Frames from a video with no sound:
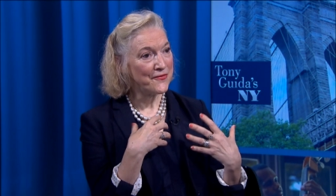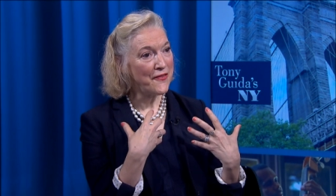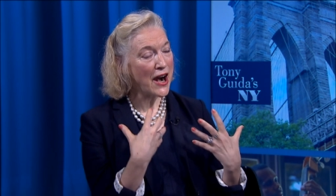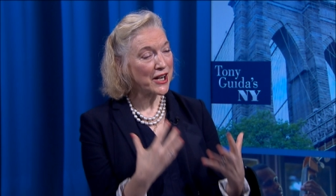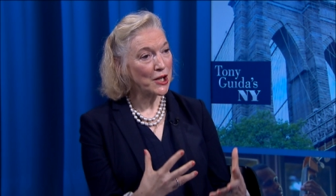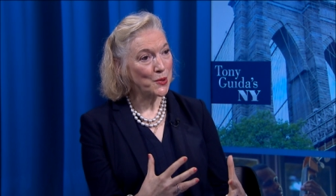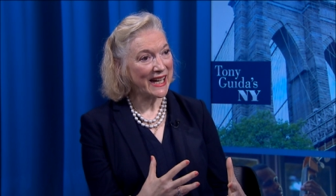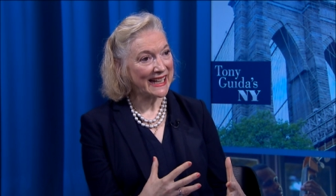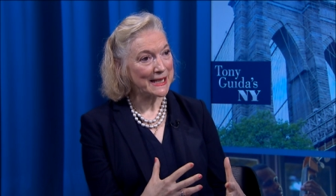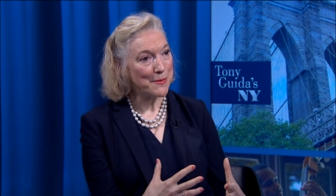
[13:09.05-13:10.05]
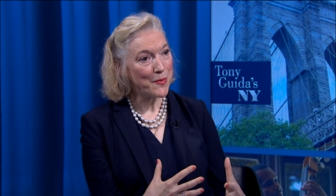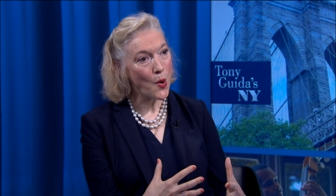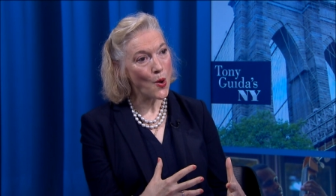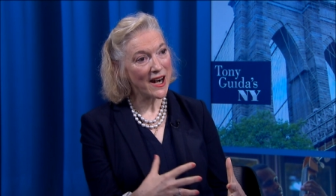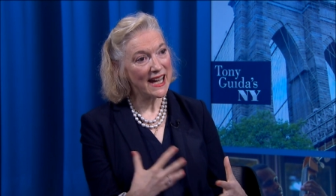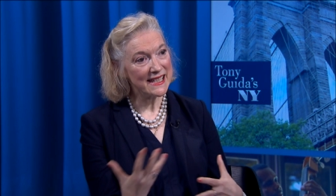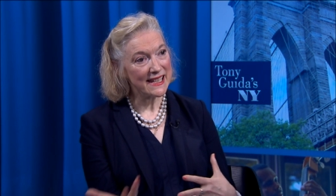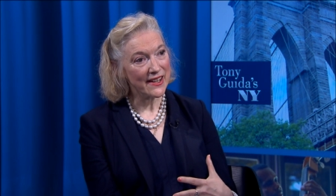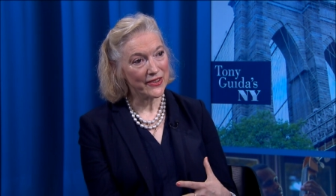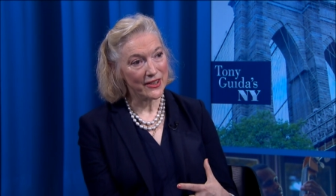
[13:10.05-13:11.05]
very quickly pour
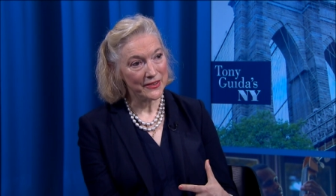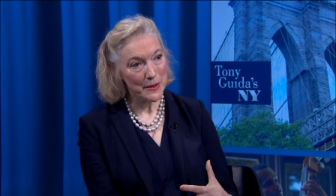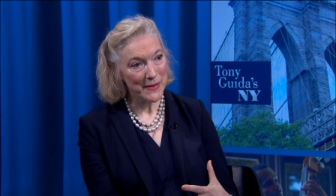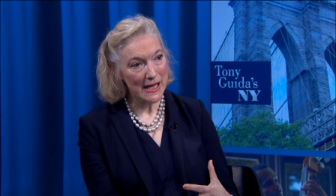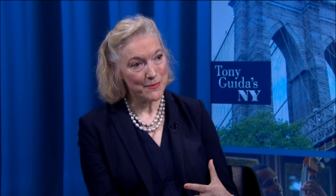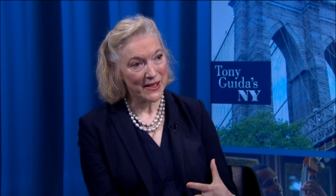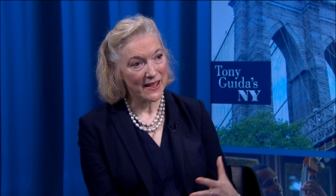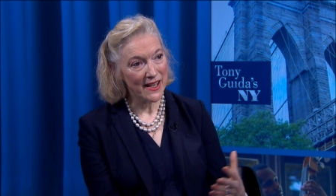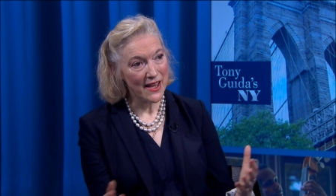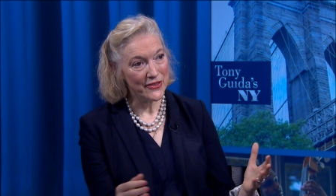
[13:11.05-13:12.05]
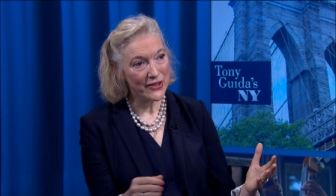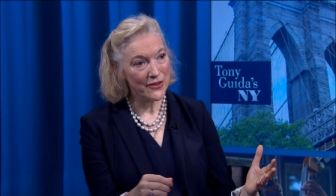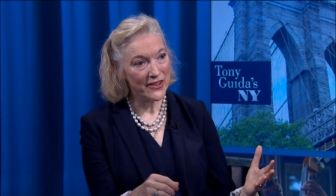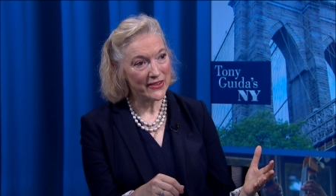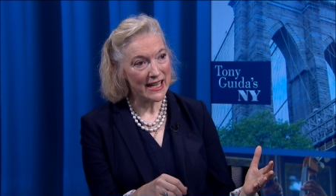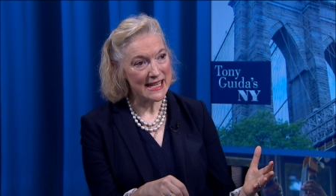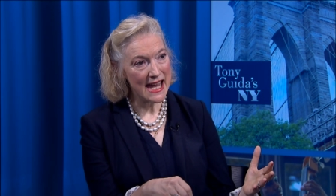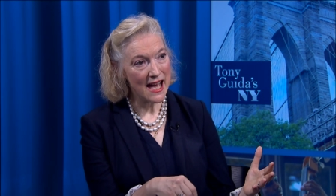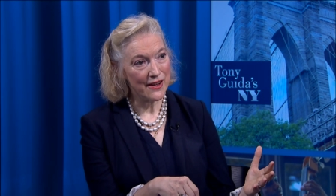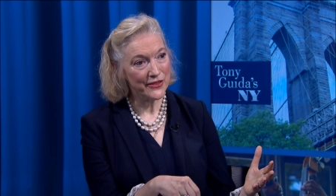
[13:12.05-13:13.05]
ideas on the paper. And so this
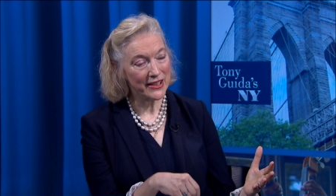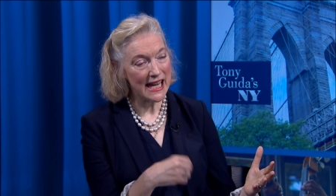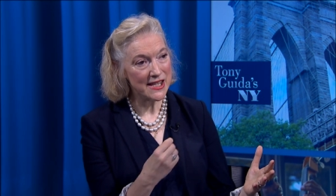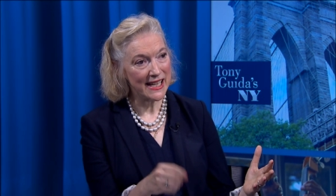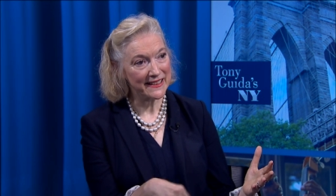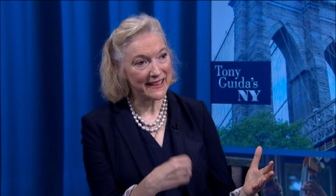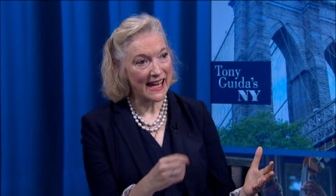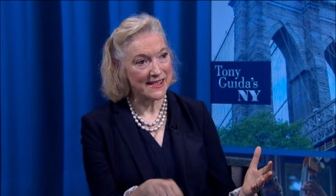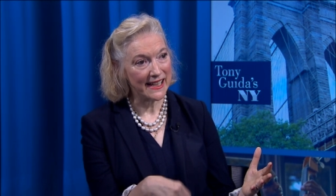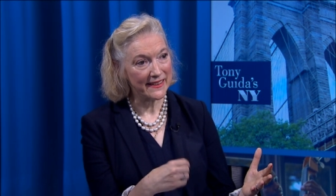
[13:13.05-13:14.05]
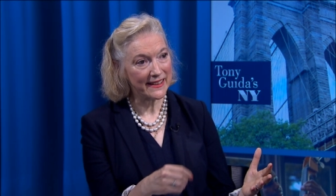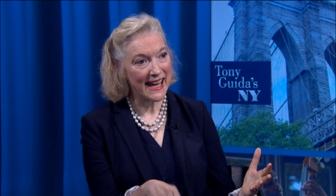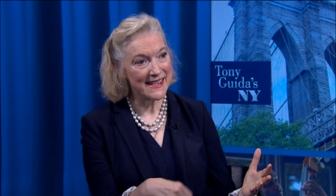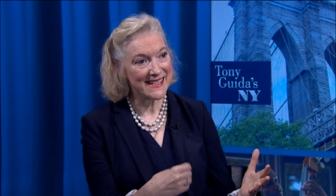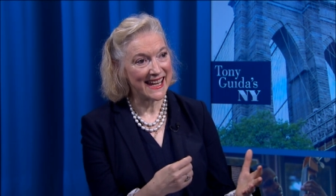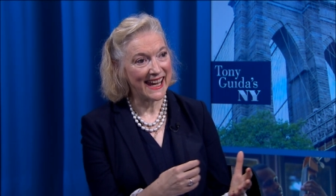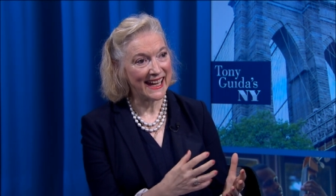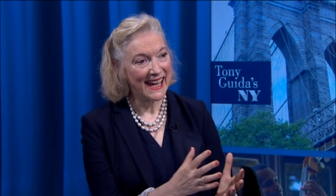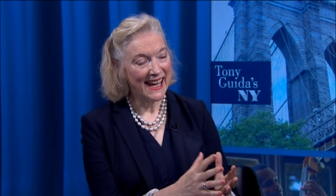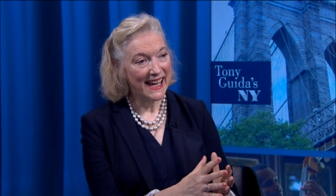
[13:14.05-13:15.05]
idea of sketching, sketching,
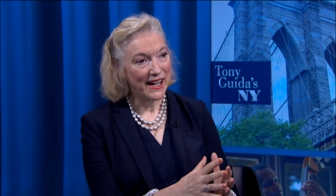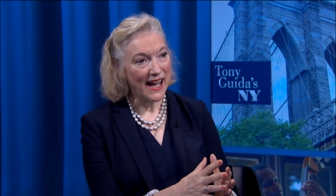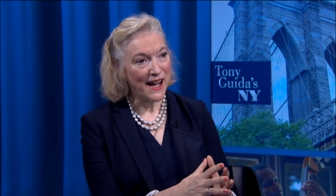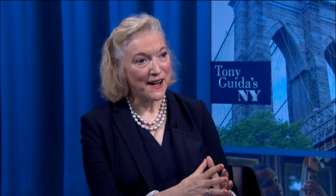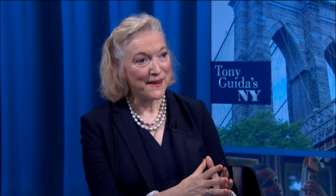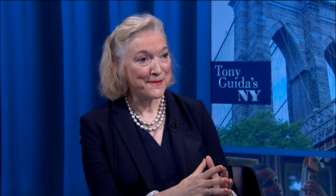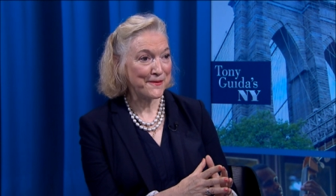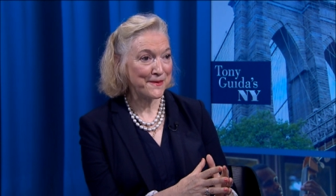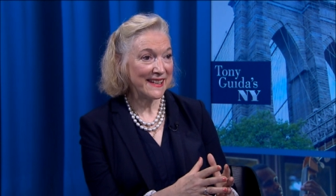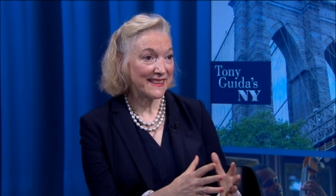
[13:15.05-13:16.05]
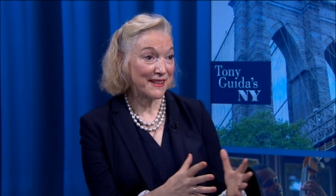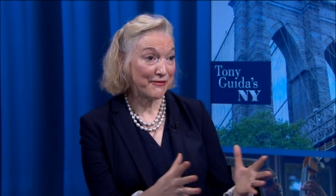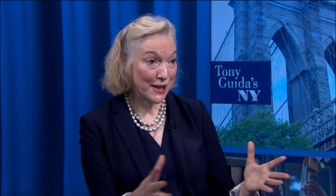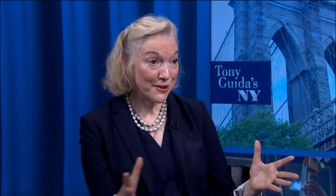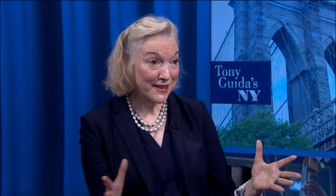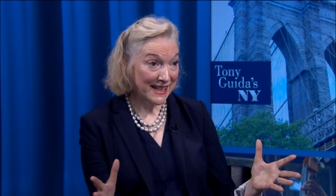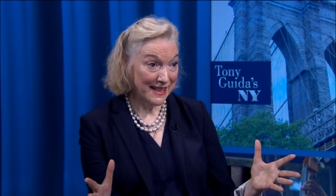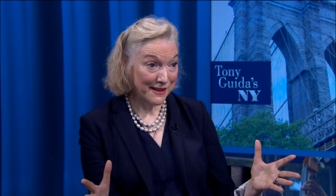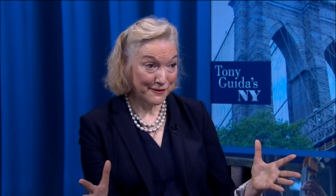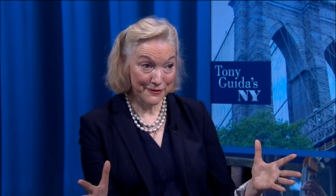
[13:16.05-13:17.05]
sketching, with the
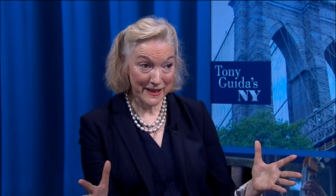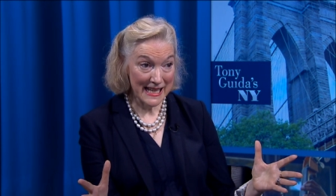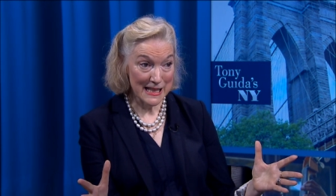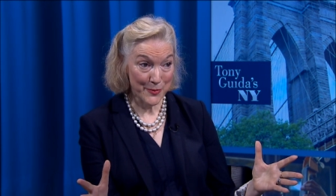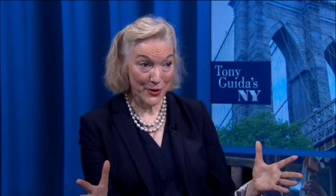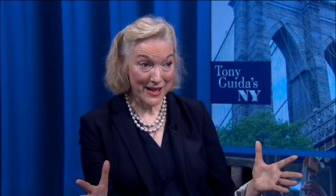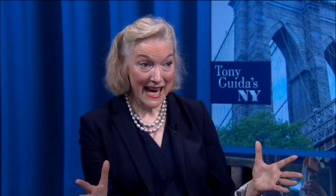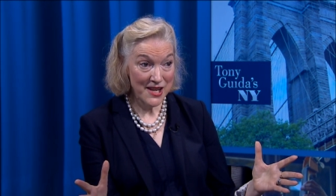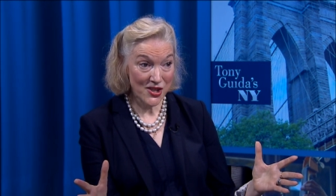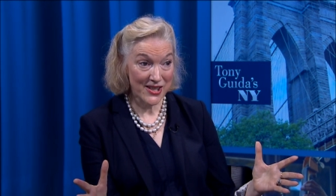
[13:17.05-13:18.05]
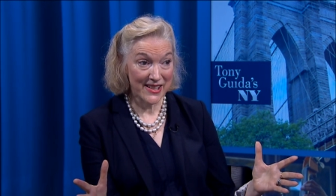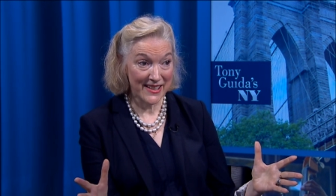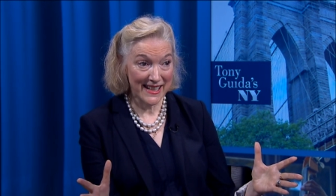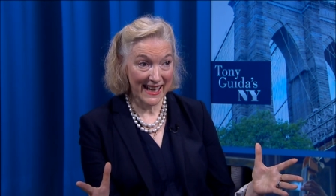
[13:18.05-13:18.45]
fury of inspiration,